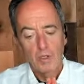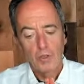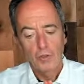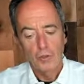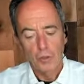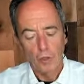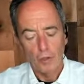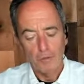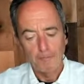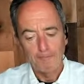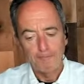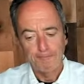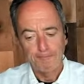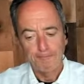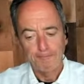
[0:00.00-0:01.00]
So,
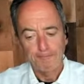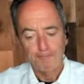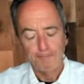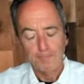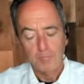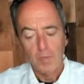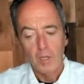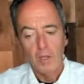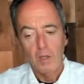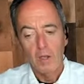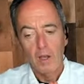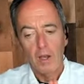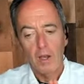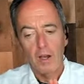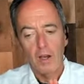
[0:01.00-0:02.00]

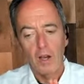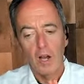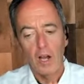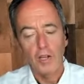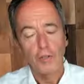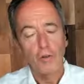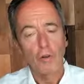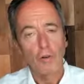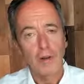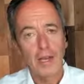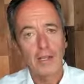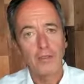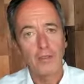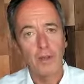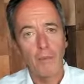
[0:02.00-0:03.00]
on your
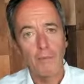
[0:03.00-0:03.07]
end,